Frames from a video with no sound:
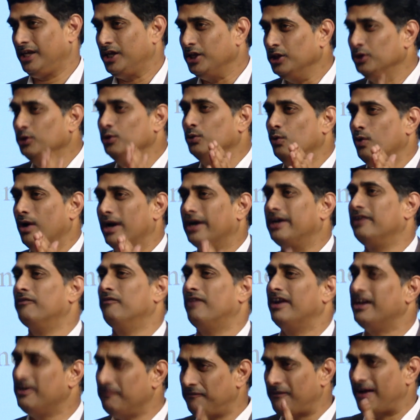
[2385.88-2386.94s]
Hindu, and
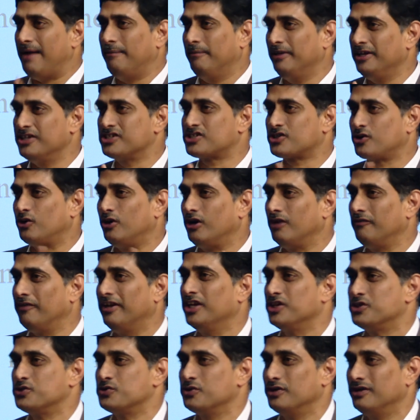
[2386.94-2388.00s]
one family is called
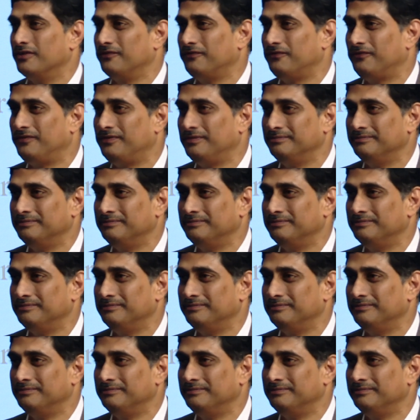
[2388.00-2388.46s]
one HUF.